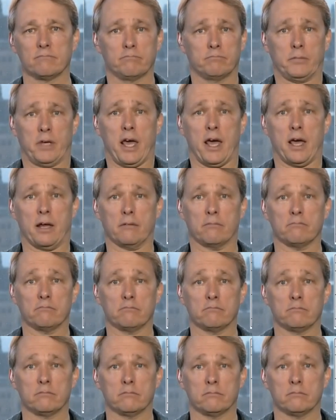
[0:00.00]
Can't.
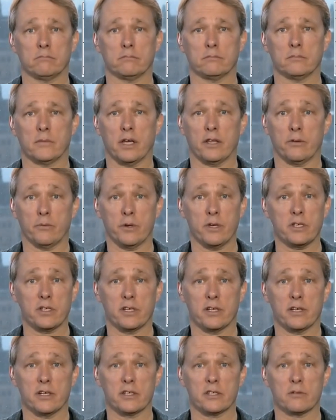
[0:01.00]
And the reason
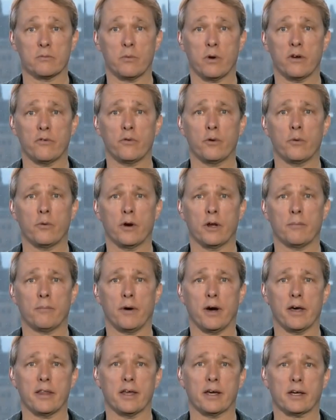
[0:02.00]
is, what if we want to
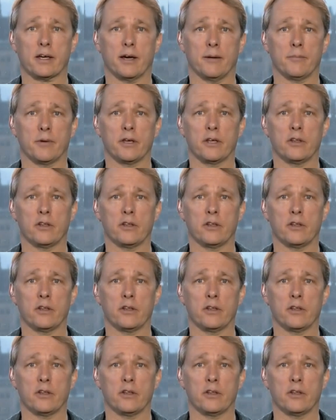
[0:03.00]
buy that company?